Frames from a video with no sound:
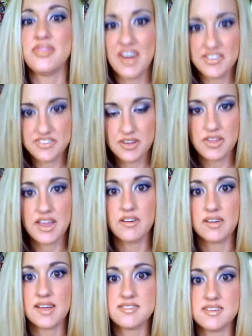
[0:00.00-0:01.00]
That's how the
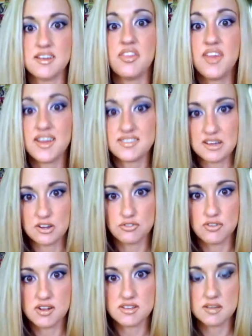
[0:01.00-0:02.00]
air gets in. That's how
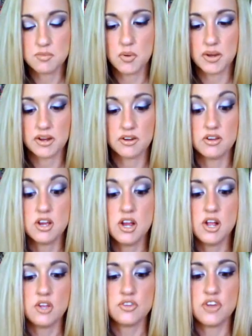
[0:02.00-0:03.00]
it dries up quicker.
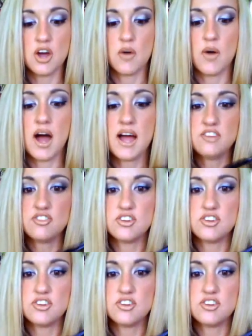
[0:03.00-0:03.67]
So I